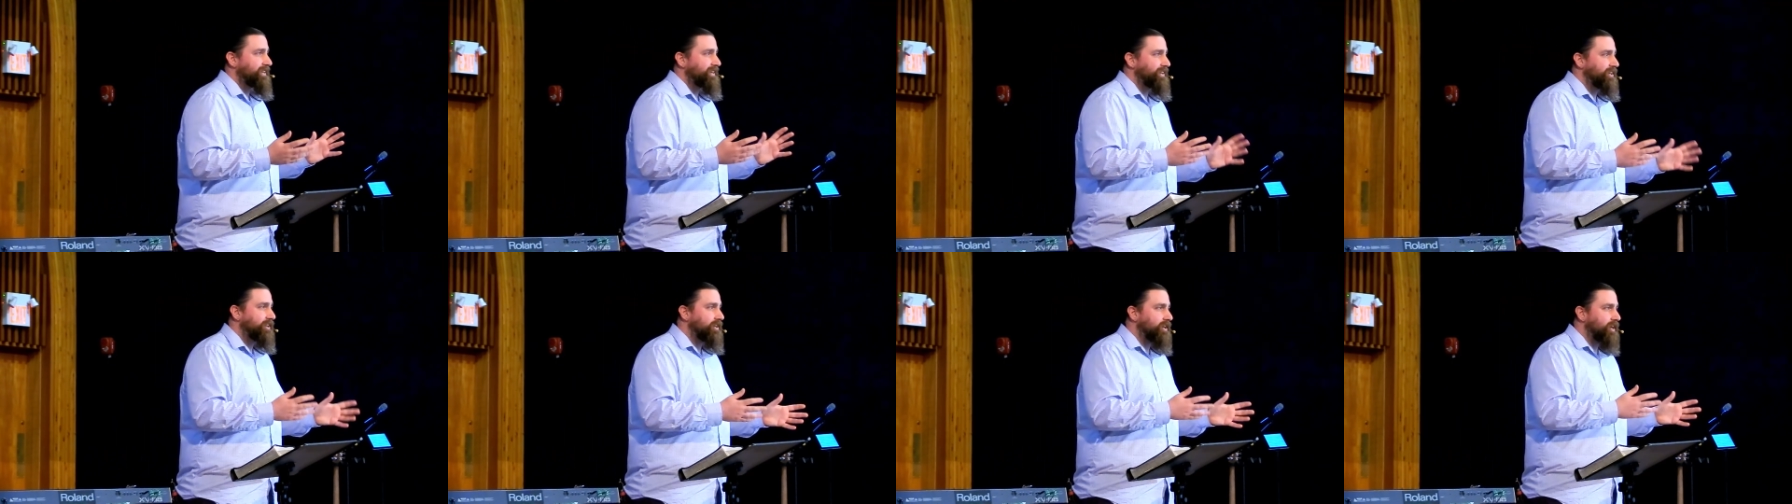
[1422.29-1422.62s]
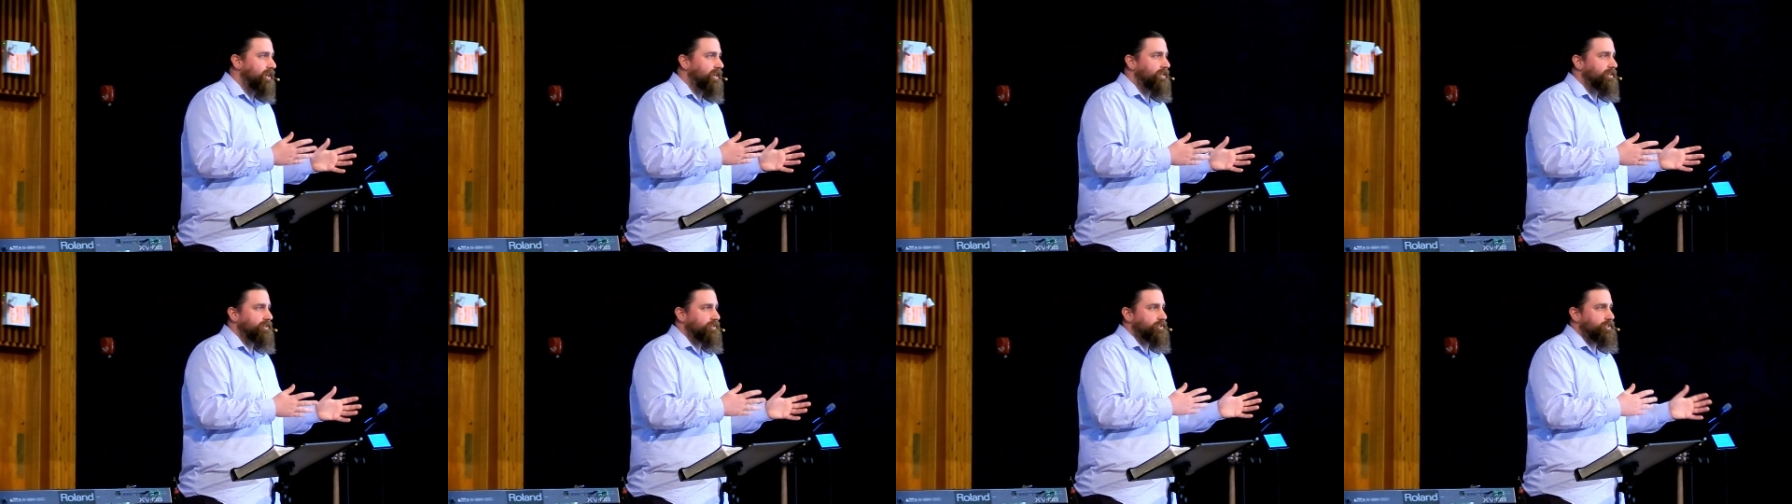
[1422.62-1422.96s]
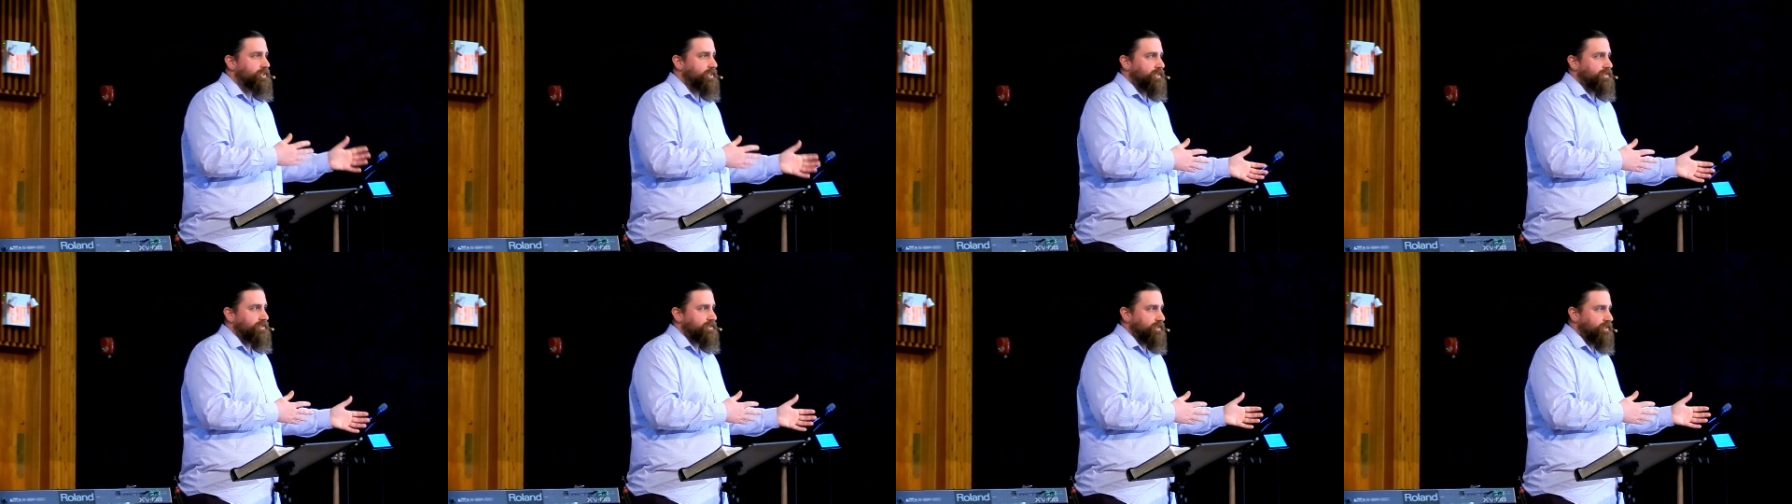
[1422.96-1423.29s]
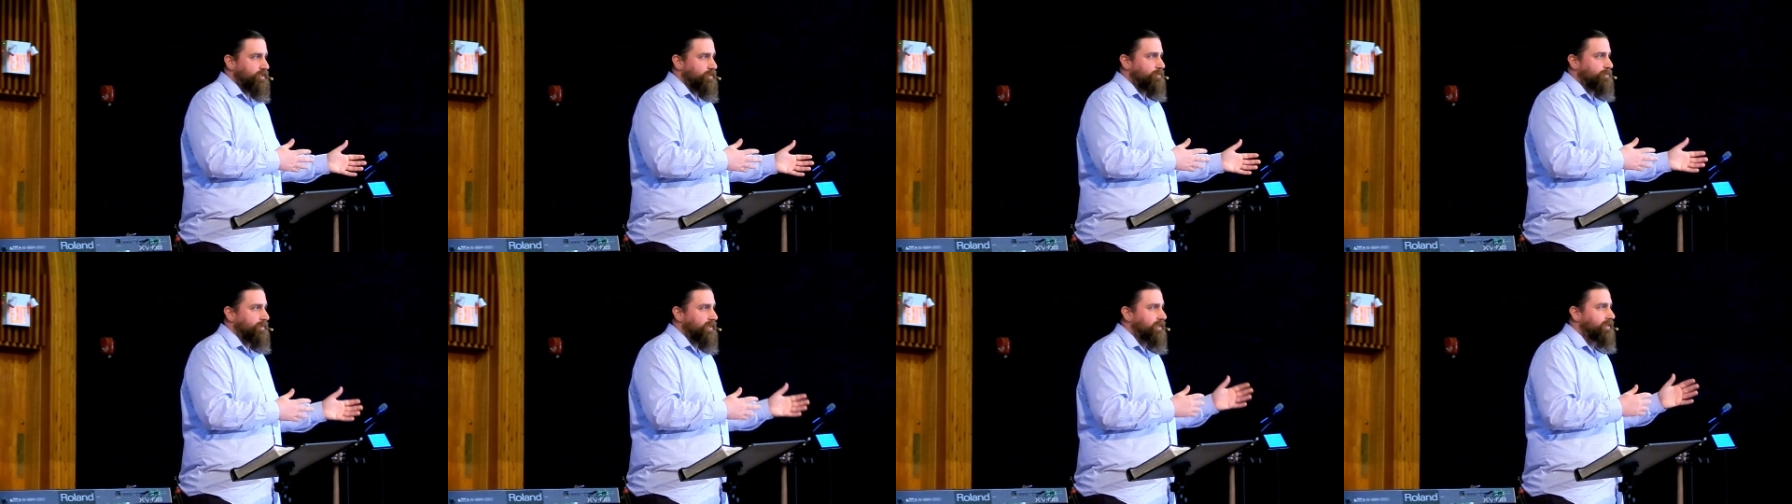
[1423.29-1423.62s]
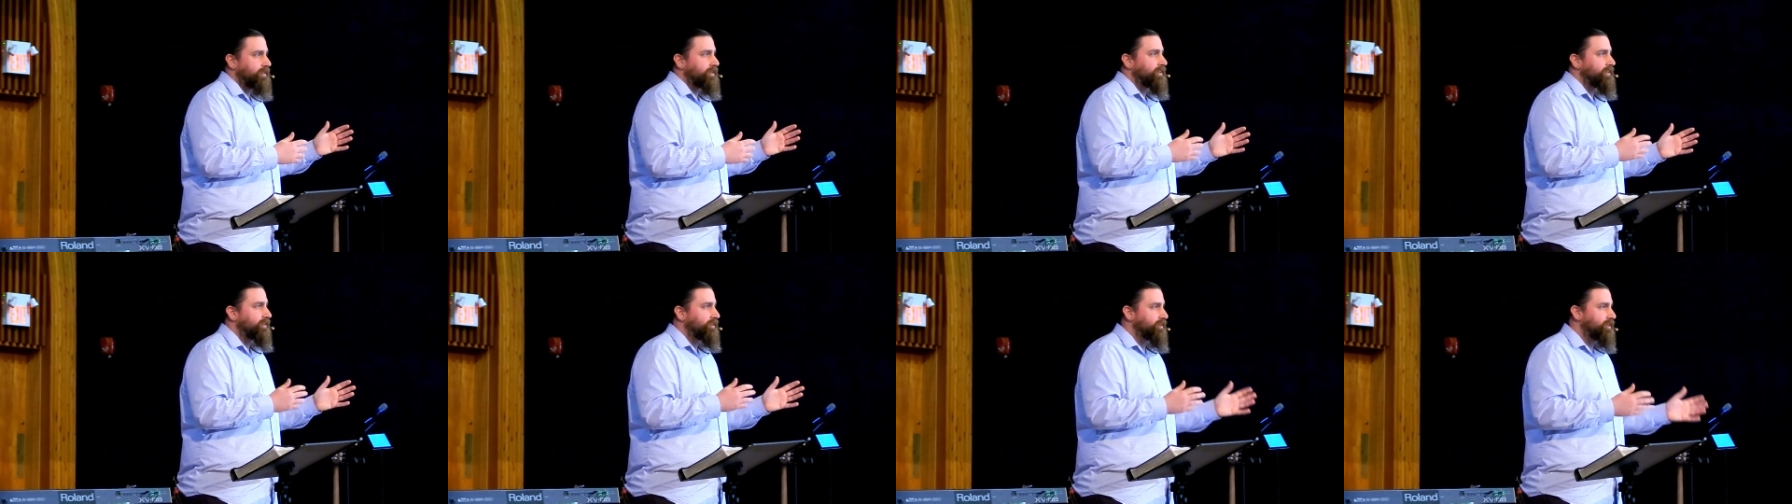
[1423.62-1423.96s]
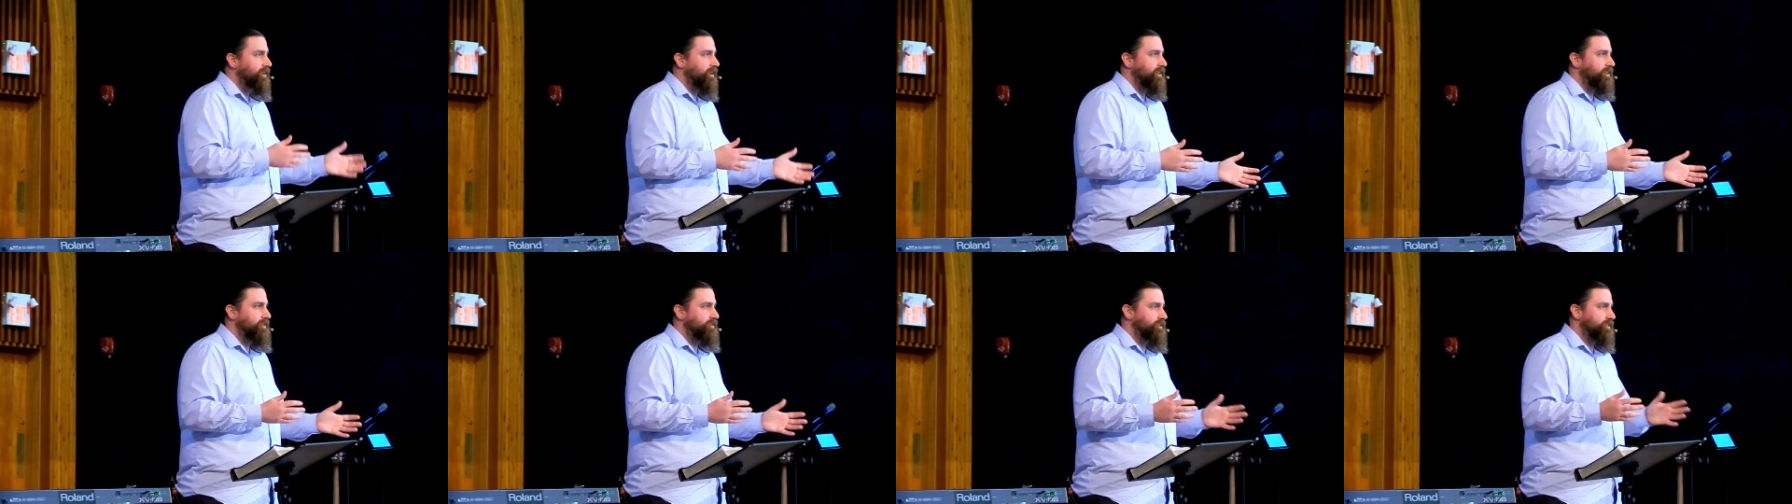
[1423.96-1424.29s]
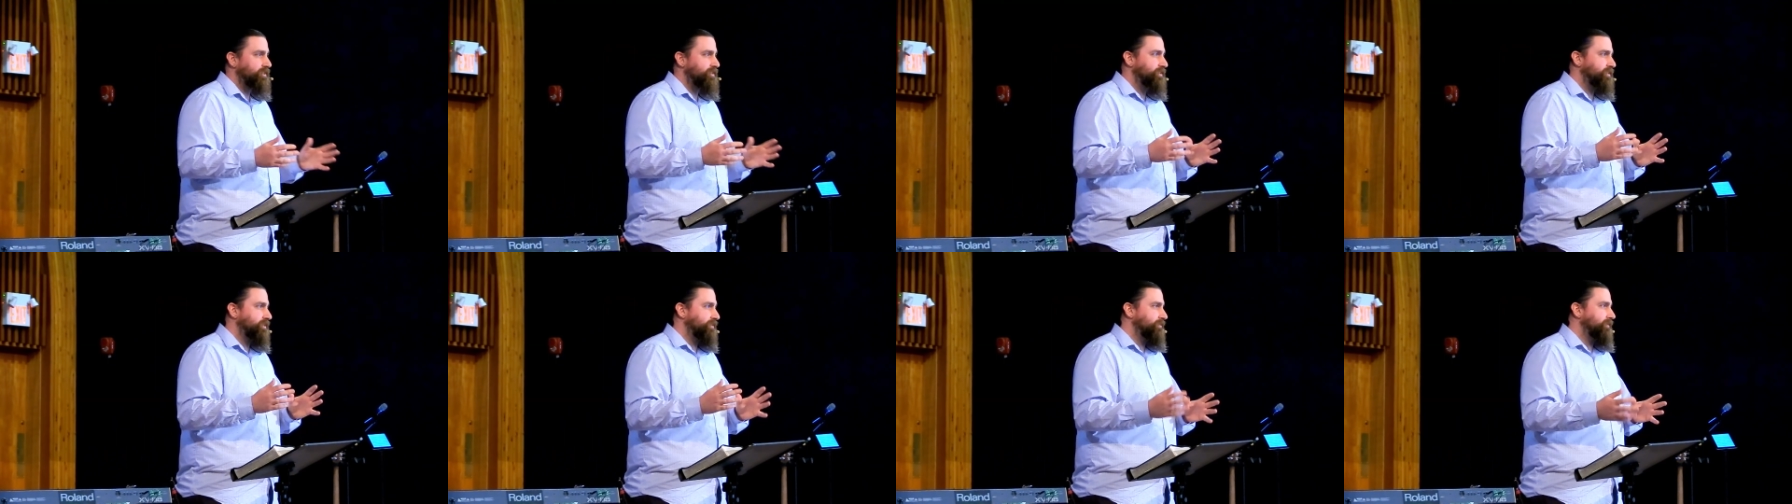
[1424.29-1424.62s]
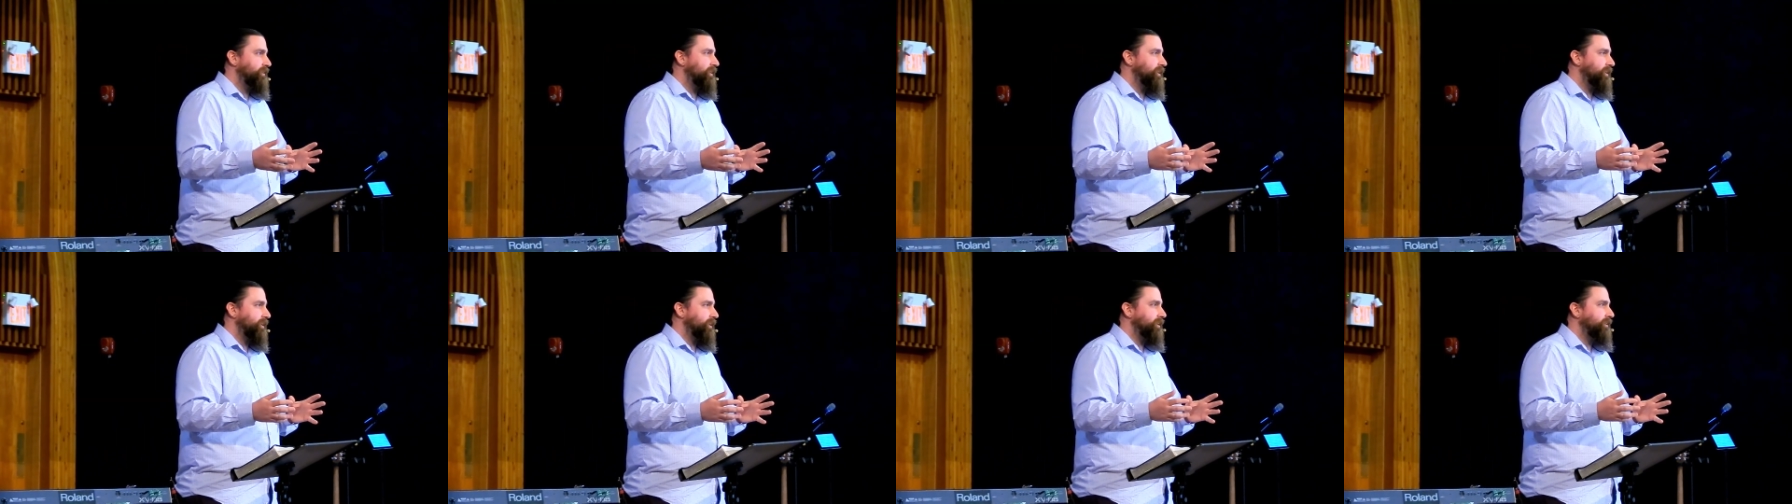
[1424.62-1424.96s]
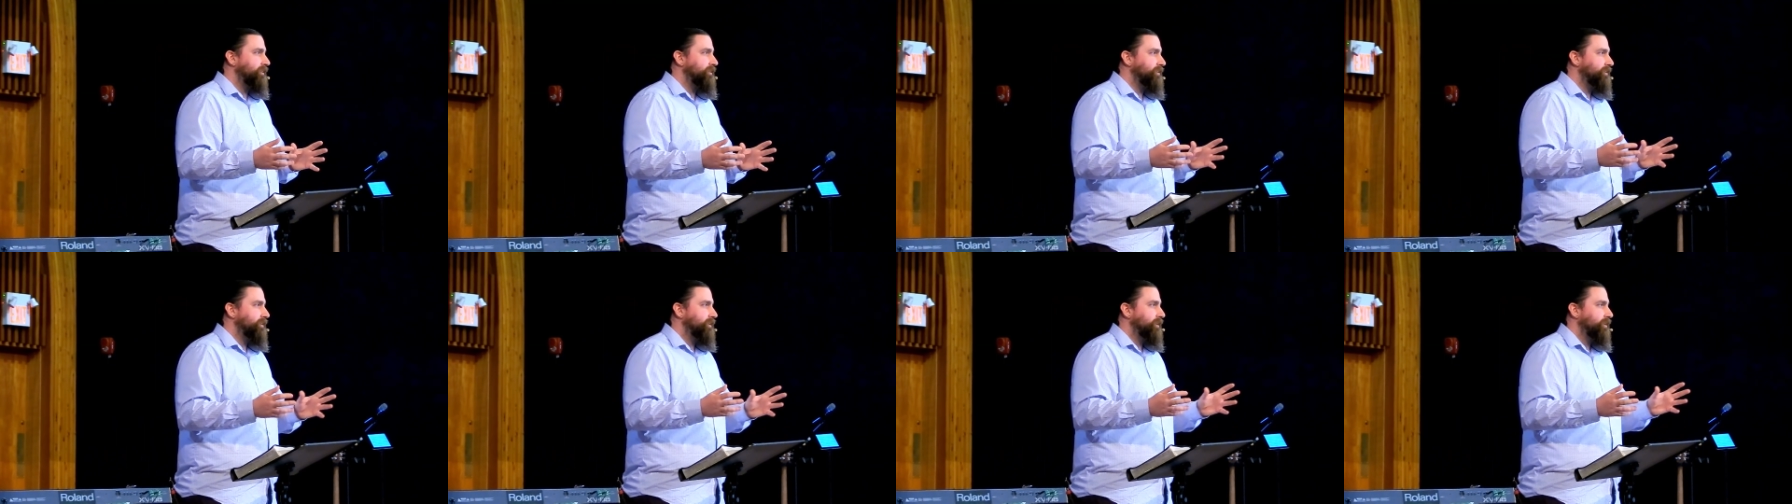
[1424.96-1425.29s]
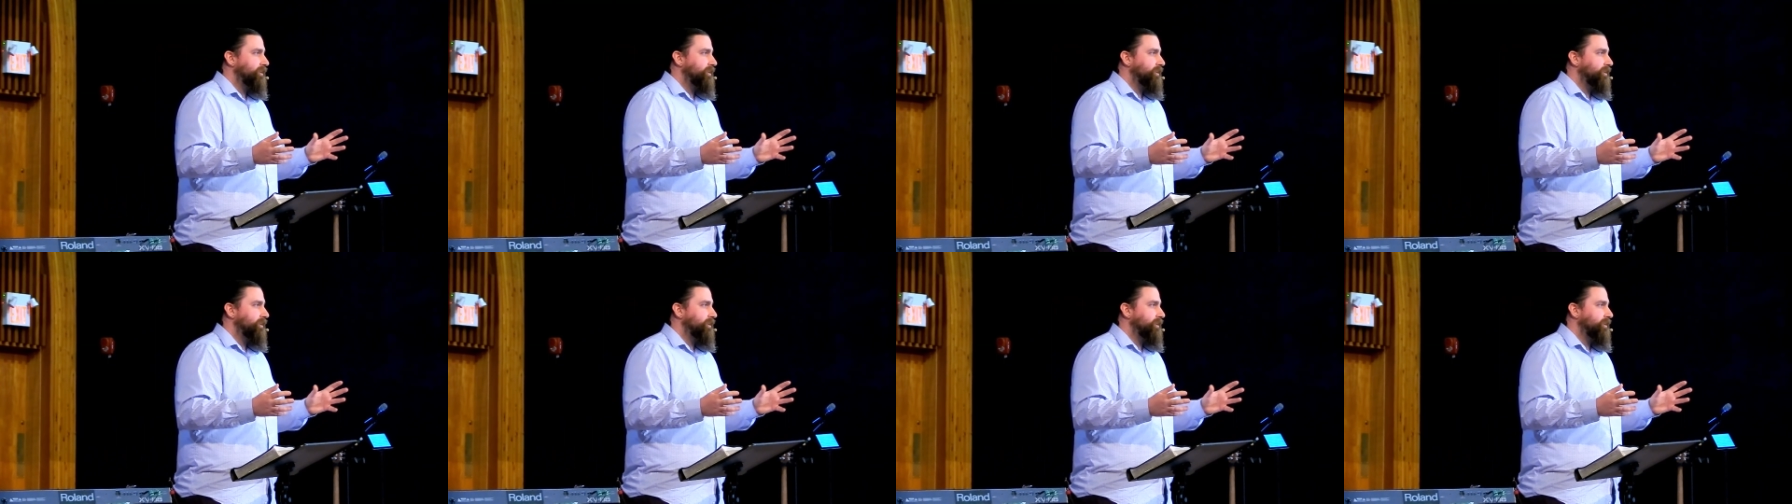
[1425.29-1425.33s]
not just human, not just divine,